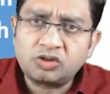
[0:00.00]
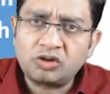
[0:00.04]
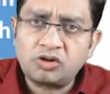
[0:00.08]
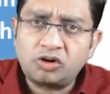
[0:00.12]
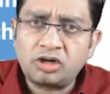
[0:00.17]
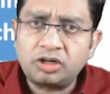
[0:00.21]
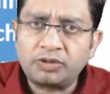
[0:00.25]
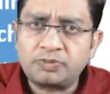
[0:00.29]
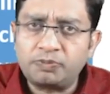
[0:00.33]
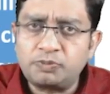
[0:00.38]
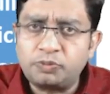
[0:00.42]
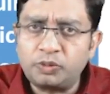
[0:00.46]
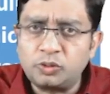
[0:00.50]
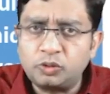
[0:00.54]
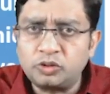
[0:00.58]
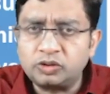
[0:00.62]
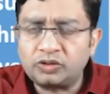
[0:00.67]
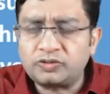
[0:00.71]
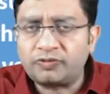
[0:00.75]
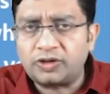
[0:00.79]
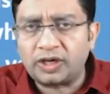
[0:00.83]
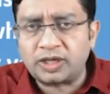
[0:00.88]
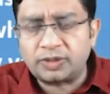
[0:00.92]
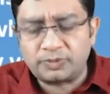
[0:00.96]
got
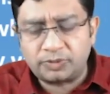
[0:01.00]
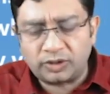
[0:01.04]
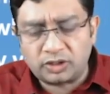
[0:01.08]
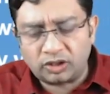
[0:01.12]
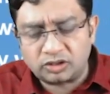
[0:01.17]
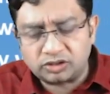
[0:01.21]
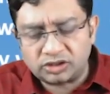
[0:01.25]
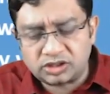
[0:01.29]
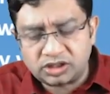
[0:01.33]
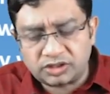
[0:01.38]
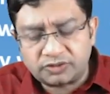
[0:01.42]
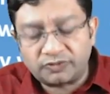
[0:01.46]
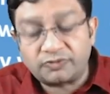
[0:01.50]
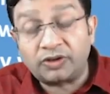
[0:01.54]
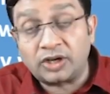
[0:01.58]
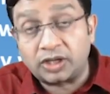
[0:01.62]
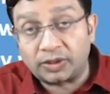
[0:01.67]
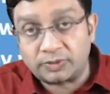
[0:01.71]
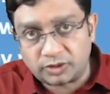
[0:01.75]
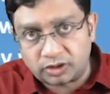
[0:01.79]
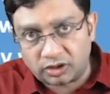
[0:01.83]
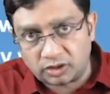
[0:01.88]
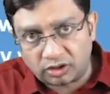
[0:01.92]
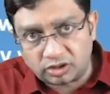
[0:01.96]
both pharmacologic,
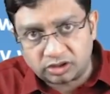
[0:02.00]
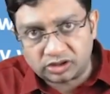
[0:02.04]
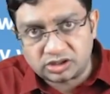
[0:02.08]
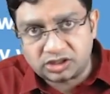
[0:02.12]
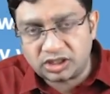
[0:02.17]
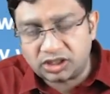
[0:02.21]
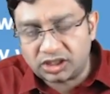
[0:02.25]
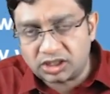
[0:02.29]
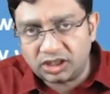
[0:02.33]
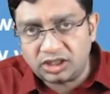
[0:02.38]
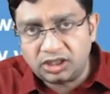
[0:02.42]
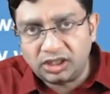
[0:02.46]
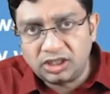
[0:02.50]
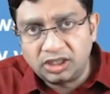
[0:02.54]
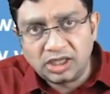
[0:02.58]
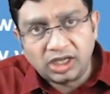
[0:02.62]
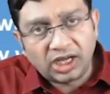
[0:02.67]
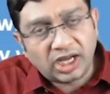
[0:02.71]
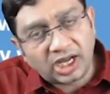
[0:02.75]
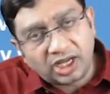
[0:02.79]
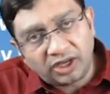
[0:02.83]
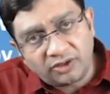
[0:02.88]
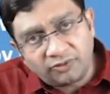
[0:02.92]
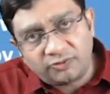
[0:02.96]
pharmacological
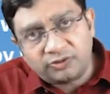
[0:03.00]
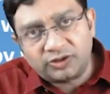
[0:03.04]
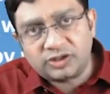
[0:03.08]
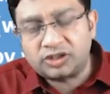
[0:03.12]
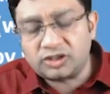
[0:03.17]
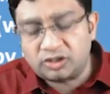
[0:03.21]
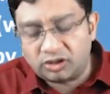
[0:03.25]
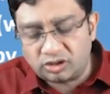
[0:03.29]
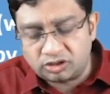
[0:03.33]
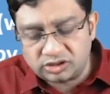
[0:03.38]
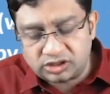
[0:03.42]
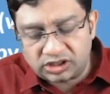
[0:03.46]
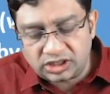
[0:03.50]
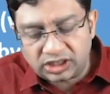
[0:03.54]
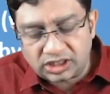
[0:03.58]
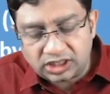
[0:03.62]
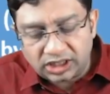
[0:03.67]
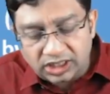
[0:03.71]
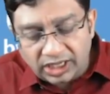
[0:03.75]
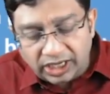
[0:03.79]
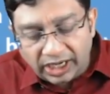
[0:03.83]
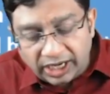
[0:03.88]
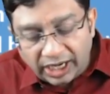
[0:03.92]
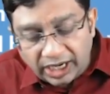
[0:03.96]
and physiological
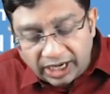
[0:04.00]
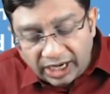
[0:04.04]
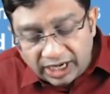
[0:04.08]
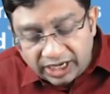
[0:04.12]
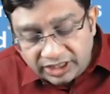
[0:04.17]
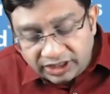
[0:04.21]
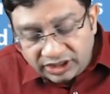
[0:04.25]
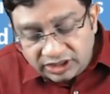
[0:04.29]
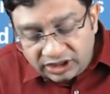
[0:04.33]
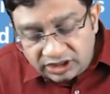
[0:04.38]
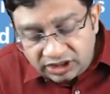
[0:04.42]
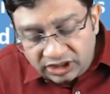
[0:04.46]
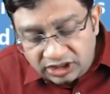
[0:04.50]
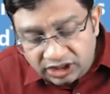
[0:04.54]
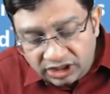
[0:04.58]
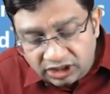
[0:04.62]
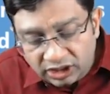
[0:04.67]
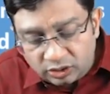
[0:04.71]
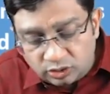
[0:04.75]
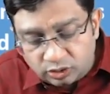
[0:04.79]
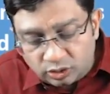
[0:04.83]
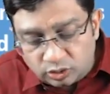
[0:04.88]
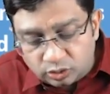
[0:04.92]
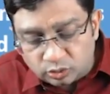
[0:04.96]

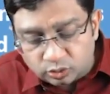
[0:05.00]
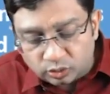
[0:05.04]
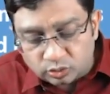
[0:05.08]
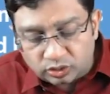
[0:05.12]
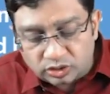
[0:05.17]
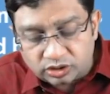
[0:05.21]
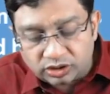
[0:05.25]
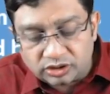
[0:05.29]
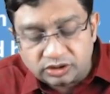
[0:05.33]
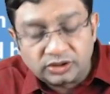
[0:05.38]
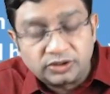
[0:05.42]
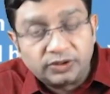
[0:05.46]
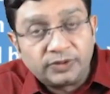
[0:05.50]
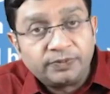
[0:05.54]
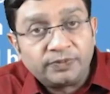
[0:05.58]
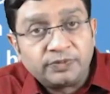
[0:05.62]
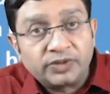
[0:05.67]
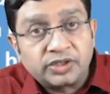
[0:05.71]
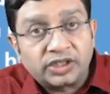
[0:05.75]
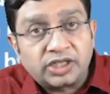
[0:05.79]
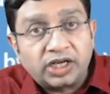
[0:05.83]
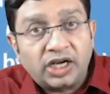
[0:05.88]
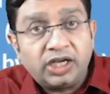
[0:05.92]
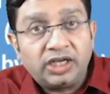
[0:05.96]
antidote
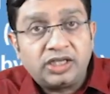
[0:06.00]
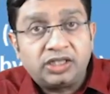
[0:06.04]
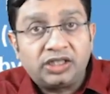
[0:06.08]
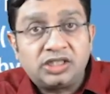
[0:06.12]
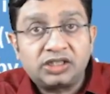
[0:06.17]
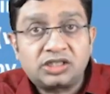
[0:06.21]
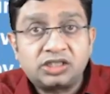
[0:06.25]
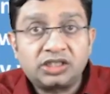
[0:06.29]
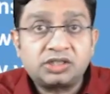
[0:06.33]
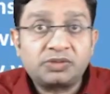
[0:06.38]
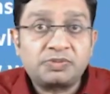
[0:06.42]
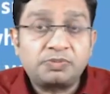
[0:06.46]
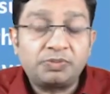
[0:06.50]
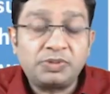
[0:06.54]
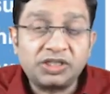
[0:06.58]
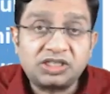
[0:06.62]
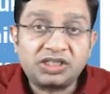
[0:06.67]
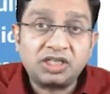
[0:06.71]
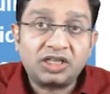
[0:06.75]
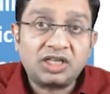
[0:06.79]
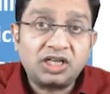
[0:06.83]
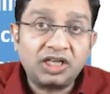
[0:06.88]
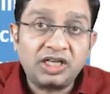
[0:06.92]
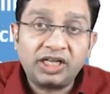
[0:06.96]
right this is
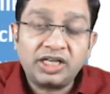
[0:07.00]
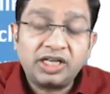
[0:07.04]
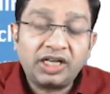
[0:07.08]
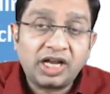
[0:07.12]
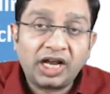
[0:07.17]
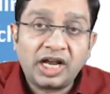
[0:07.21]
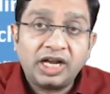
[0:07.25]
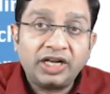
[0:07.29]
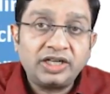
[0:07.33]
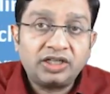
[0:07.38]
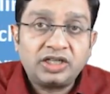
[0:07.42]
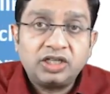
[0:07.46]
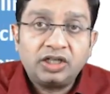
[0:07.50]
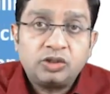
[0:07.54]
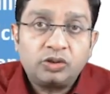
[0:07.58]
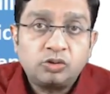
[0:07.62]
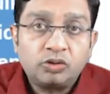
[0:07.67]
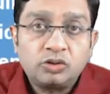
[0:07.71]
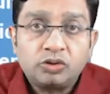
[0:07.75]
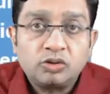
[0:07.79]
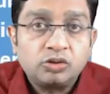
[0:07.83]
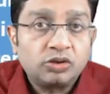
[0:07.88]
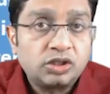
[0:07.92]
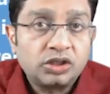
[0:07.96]
basically an
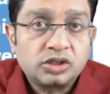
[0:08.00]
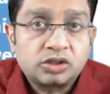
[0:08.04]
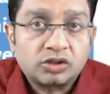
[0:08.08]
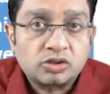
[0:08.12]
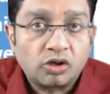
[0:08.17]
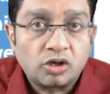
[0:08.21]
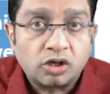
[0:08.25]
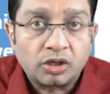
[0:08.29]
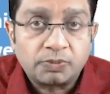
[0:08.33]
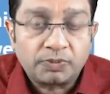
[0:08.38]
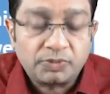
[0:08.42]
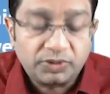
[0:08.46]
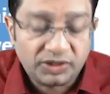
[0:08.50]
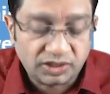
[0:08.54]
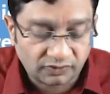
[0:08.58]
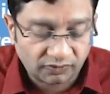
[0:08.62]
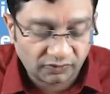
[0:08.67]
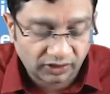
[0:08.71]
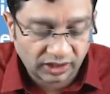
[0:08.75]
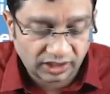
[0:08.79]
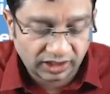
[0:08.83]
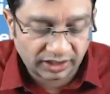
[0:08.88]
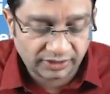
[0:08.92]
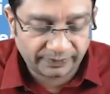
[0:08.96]
antidote to the scorpion
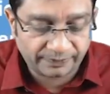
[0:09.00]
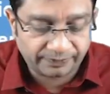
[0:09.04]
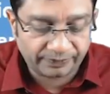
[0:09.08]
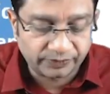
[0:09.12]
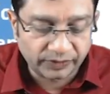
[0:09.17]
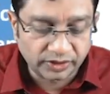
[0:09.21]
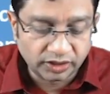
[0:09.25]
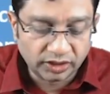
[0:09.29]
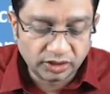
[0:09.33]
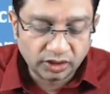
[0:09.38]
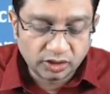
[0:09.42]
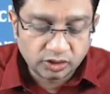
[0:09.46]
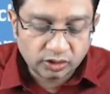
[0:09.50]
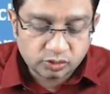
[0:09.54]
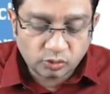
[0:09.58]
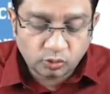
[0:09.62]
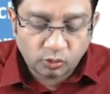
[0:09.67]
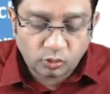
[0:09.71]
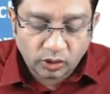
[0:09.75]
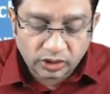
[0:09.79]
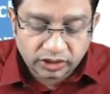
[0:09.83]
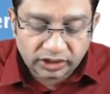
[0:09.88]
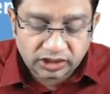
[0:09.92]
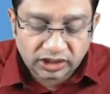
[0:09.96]
venom so
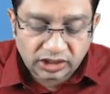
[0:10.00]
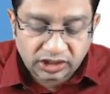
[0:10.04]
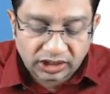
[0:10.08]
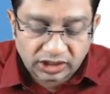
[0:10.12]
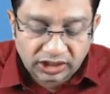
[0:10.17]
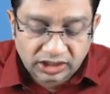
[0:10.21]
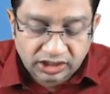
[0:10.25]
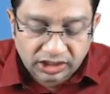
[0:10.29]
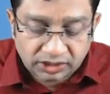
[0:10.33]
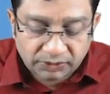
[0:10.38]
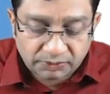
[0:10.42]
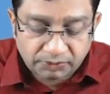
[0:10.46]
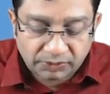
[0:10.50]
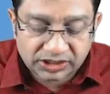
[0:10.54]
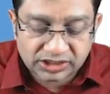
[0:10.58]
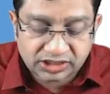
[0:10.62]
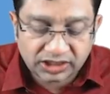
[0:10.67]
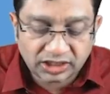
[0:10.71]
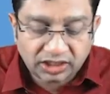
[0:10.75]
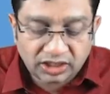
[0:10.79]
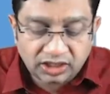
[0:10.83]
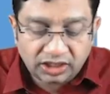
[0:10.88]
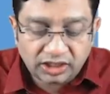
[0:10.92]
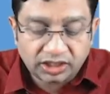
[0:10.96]
what it
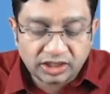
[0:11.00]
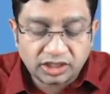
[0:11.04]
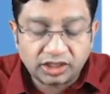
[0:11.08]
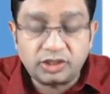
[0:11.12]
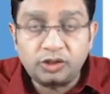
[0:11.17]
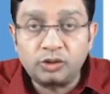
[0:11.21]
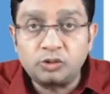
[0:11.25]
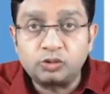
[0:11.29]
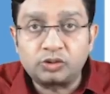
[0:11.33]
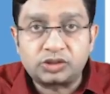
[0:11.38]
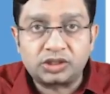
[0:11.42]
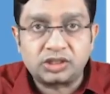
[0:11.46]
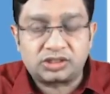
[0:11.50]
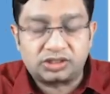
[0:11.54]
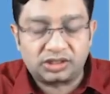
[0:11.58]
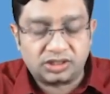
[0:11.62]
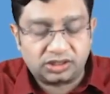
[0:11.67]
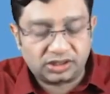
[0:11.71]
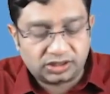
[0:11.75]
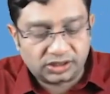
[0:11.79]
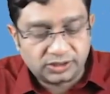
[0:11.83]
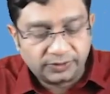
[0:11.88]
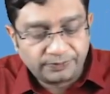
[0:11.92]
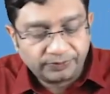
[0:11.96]
basically reduces
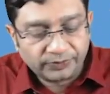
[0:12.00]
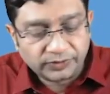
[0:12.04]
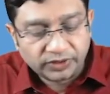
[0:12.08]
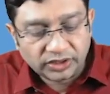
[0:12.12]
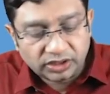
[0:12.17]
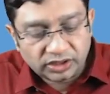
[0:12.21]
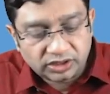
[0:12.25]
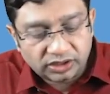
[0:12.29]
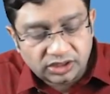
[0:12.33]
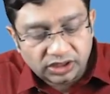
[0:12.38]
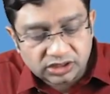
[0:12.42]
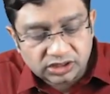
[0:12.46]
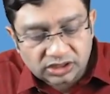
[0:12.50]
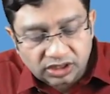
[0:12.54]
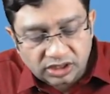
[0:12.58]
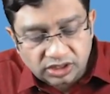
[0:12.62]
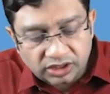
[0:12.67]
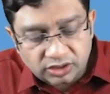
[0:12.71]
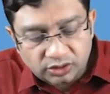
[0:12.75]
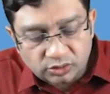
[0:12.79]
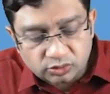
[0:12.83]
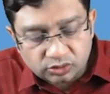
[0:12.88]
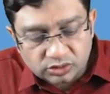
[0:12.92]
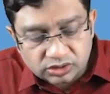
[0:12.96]
is this
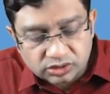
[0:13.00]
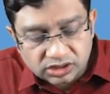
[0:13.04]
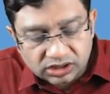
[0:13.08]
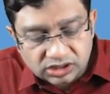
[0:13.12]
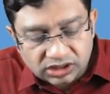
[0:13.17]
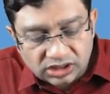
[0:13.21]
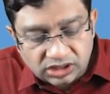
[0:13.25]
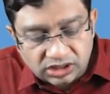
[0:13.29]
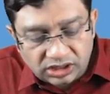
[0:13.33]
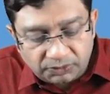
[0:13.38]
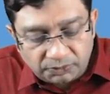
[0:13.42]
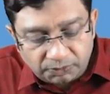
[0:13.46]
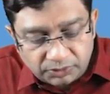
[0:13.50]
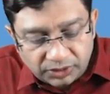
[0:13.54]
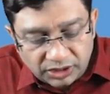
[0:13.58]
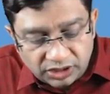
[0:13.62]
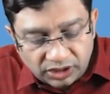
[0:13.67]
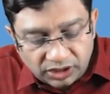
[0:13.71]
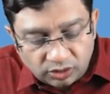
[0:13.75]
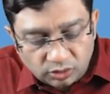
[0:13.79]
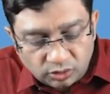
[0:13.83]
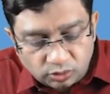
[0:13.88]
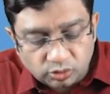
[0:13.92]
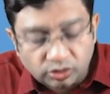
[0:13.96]
reduces the
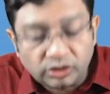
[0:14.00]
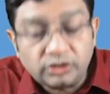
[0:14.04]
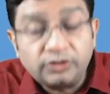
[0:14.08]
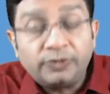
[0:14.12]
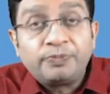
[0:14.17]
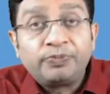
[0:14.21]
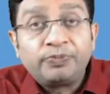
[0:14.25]
preload